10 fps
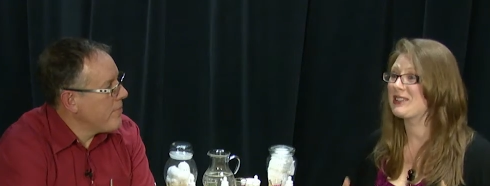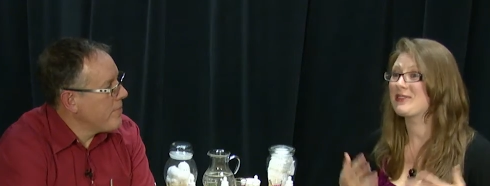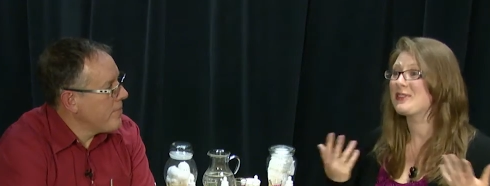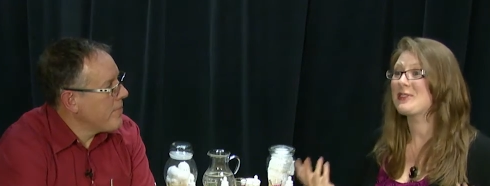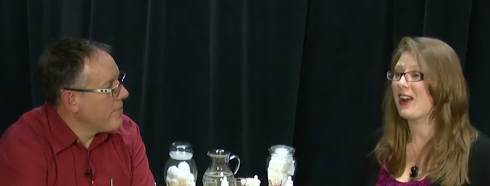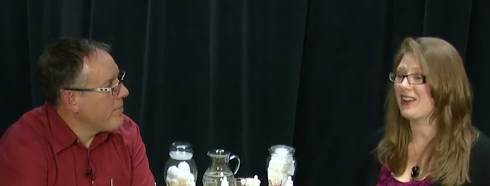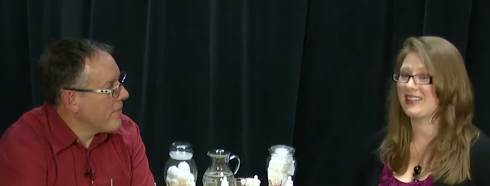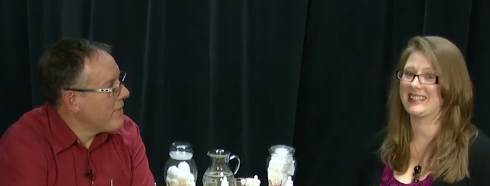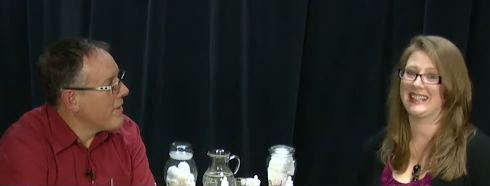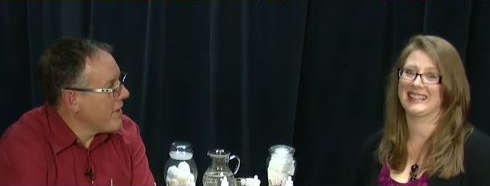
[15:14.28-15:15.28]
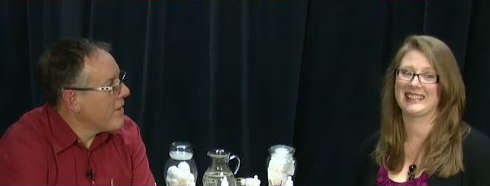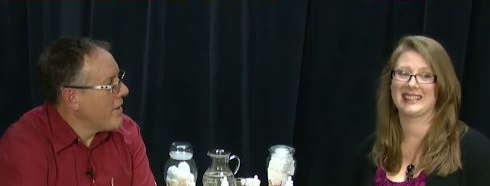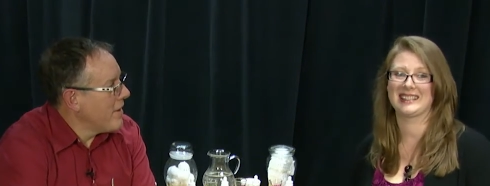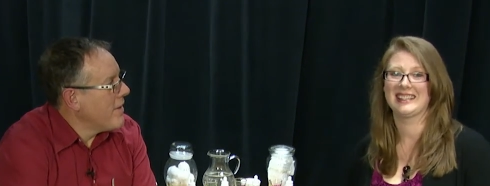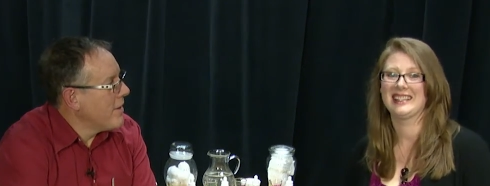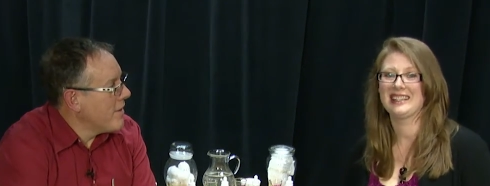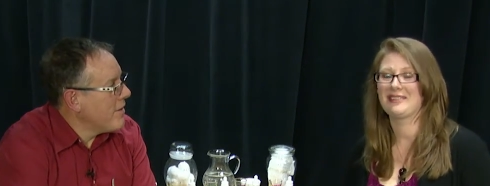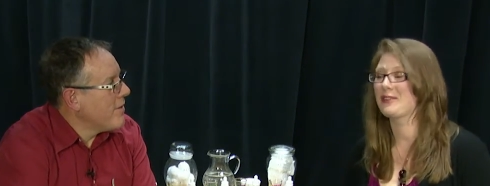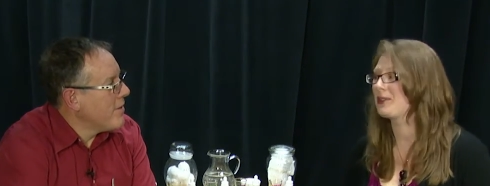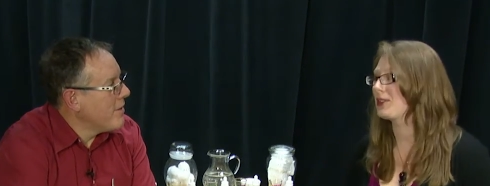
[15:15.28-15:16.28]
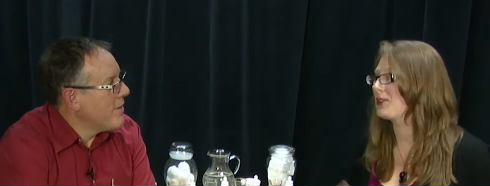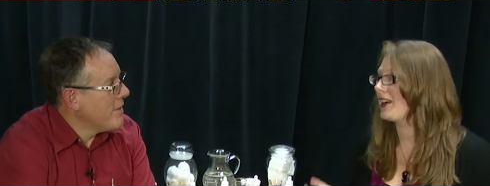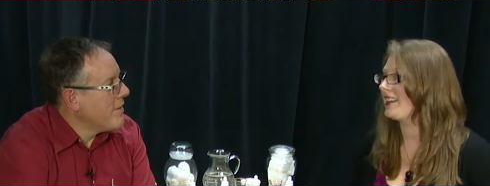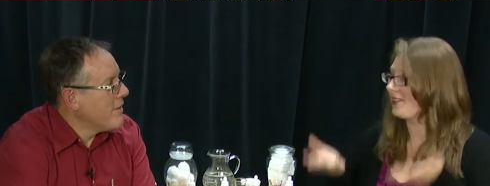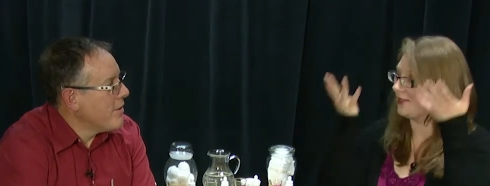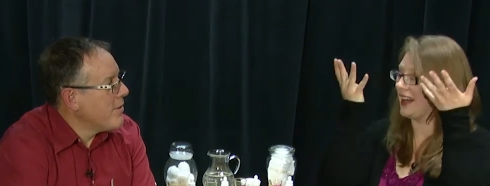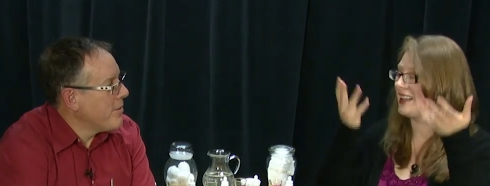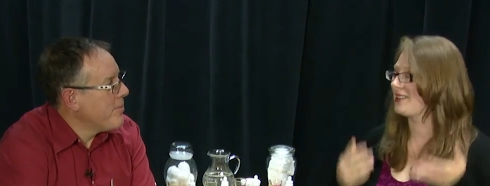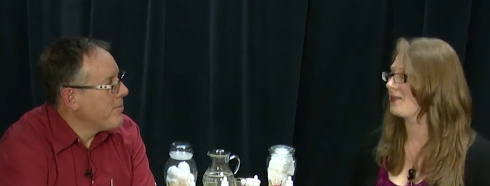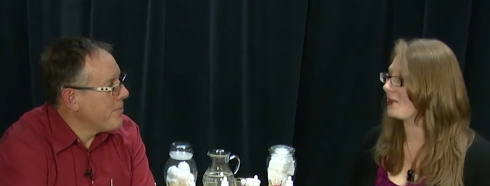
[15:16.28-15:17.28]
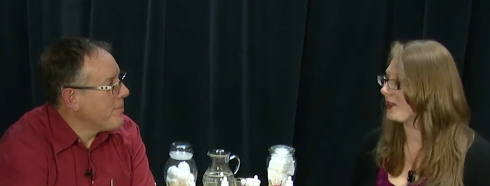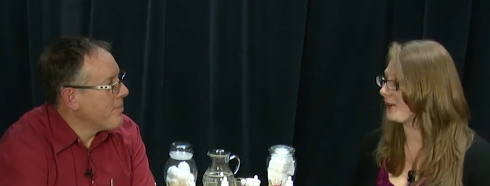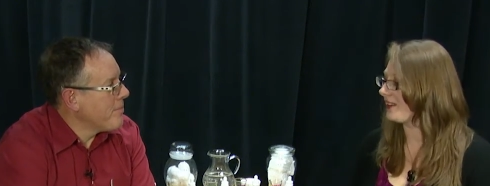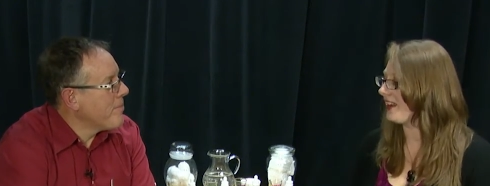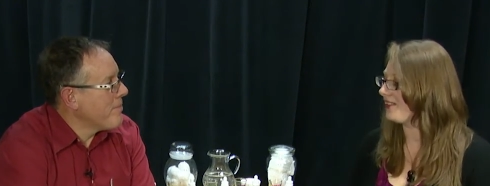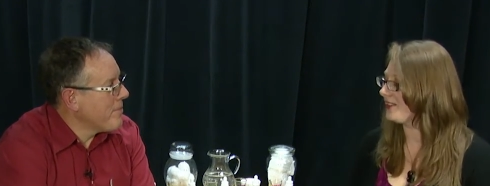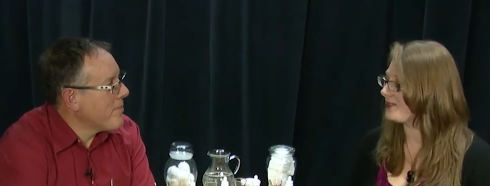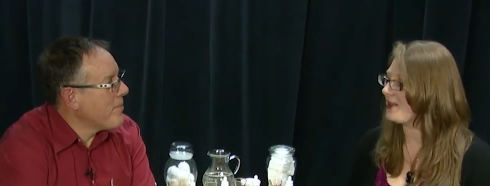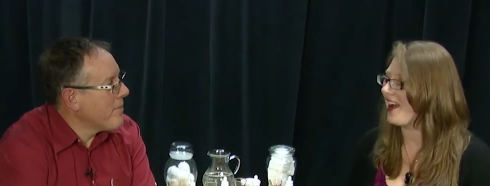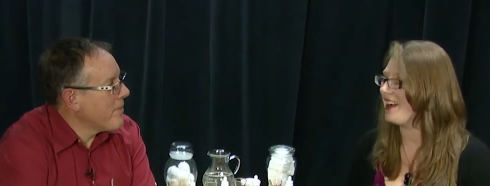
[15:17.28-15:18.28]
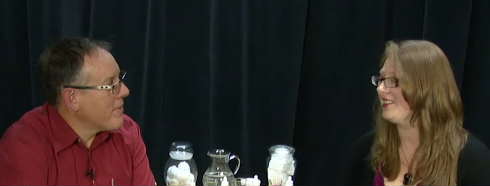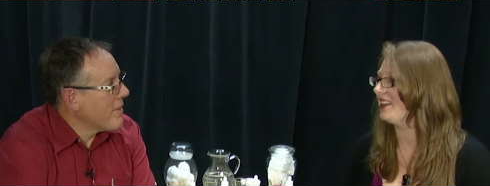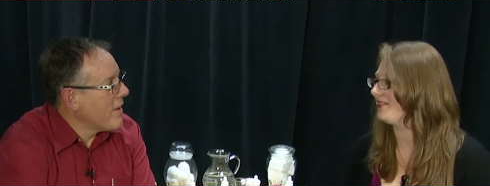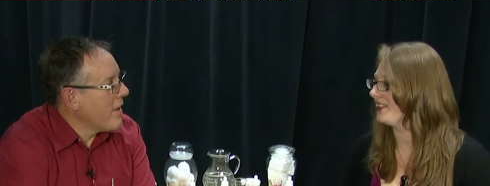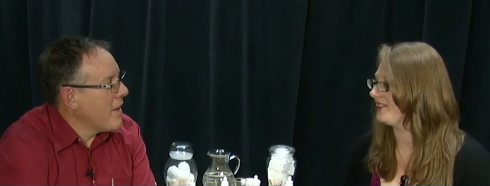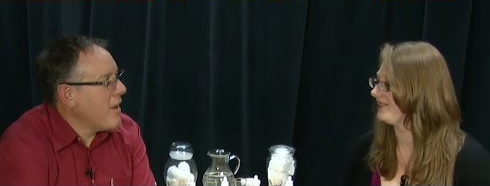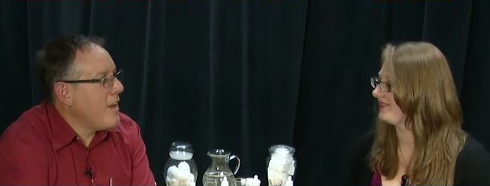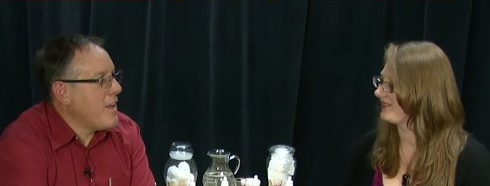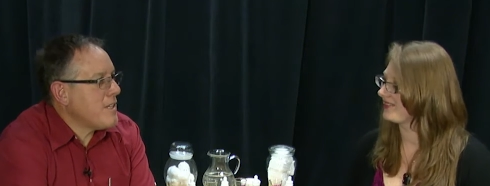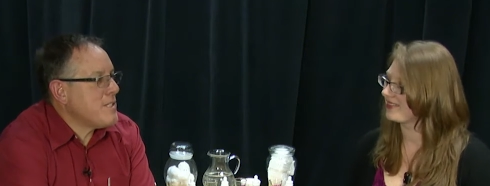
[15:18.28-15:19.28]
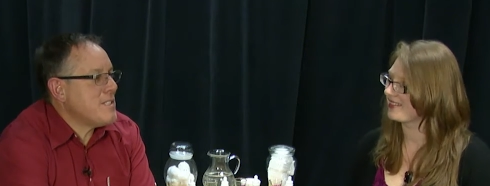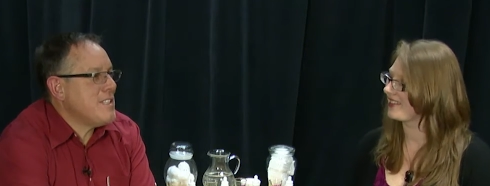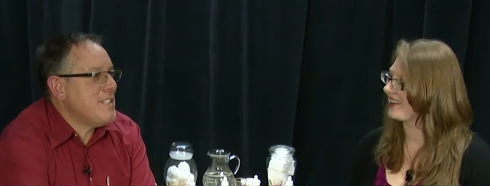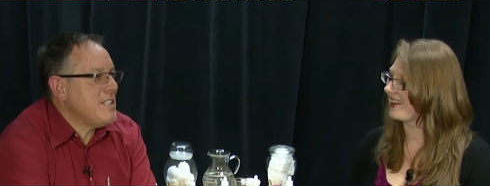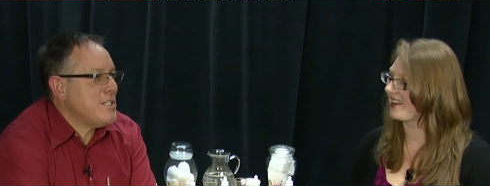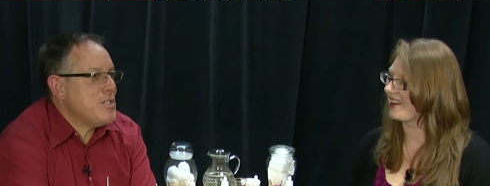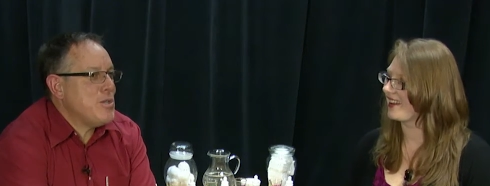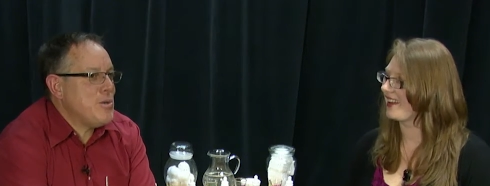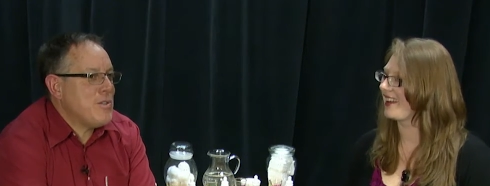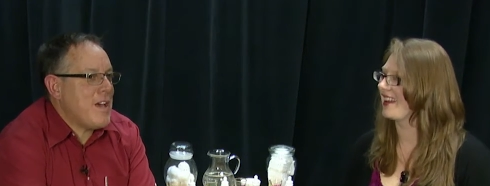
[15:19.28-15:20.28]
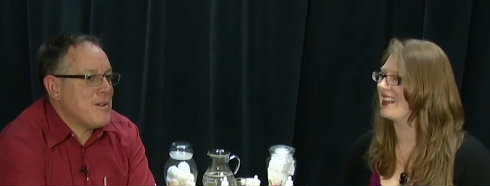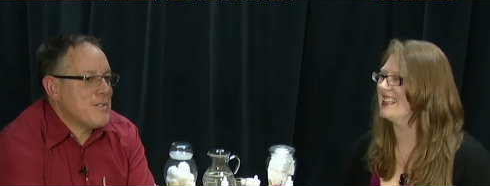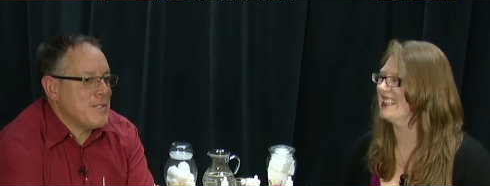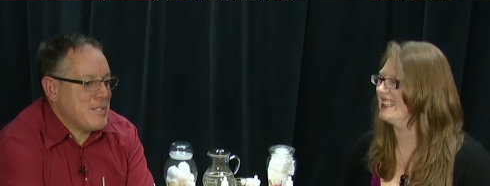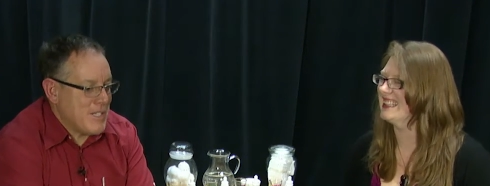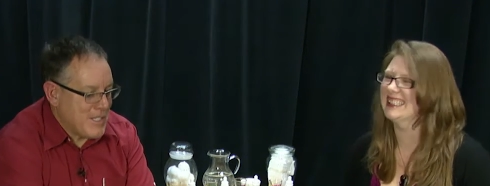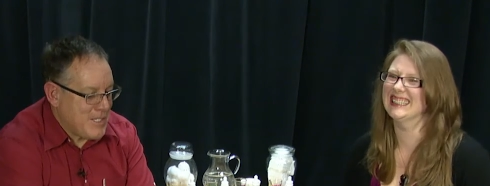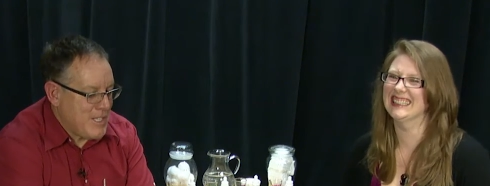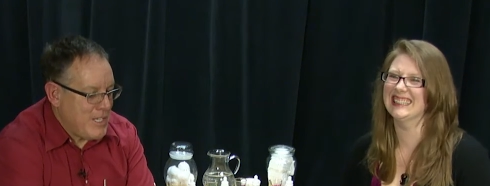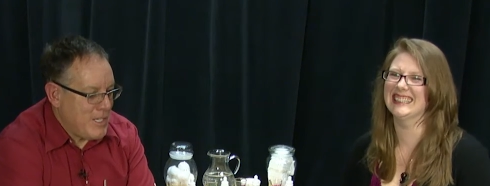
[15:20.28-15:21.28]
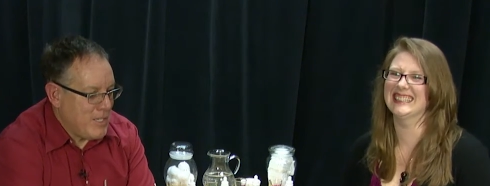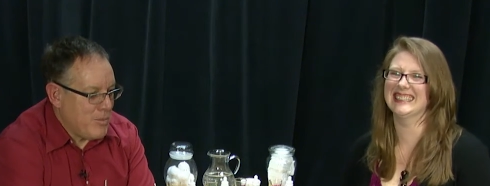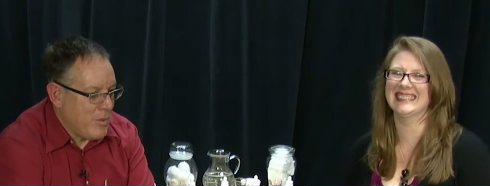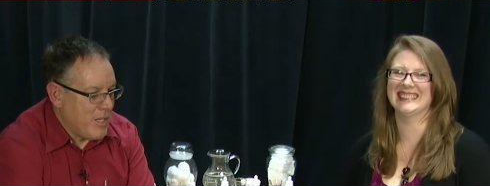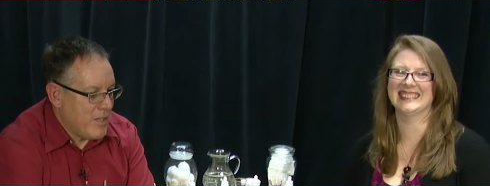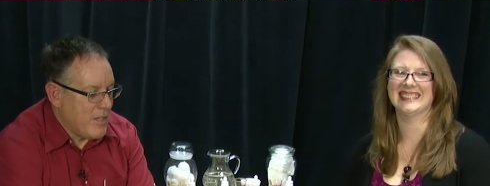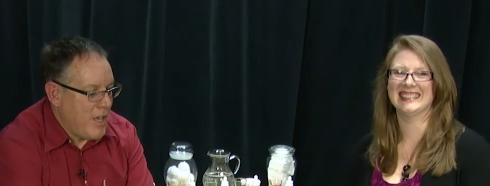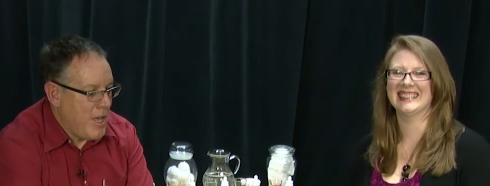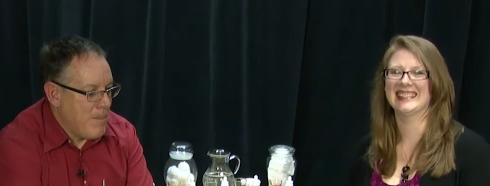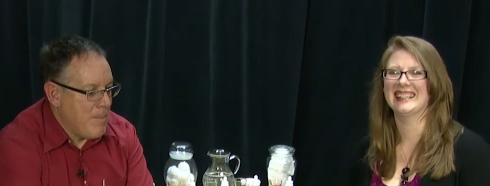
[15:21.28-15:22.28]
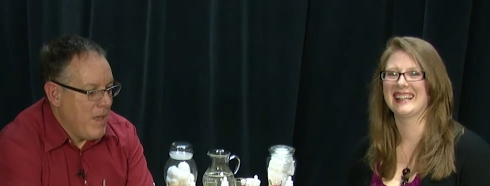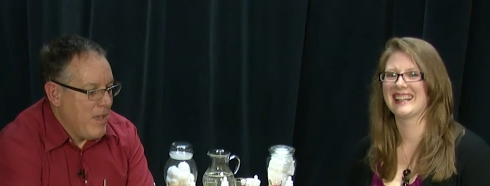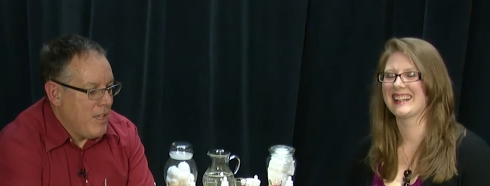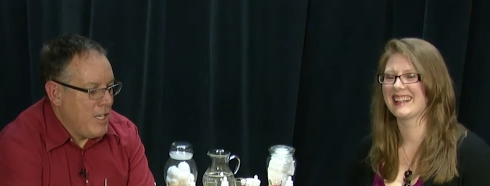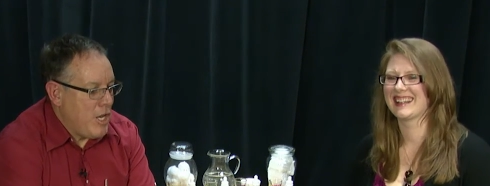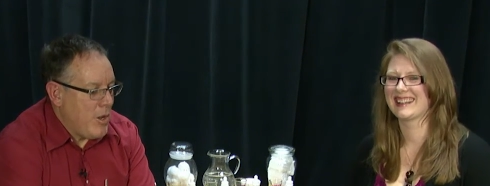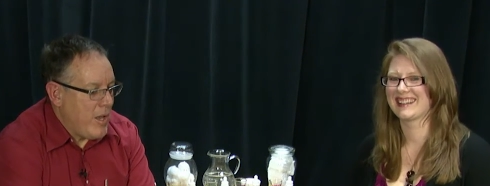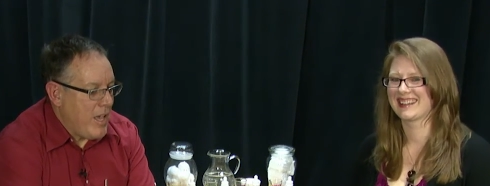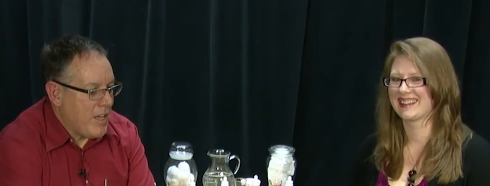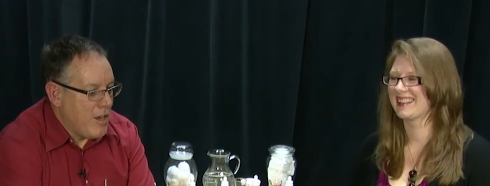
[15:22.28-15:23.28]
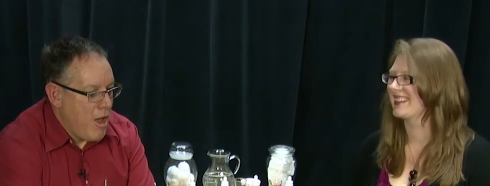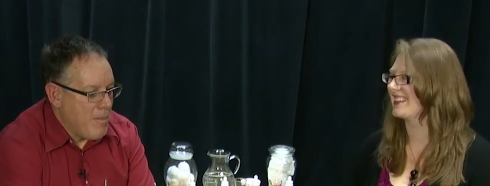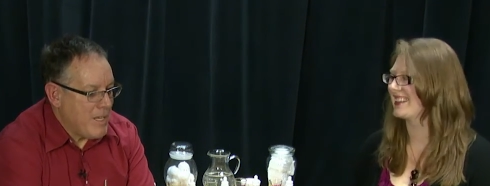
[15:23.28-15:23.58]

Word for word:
Speaker 1: of new consciousness. This, folks are trying to raise from a lower level to a higher level.
Speaker 2: And I could see in 2016 with um, you know economic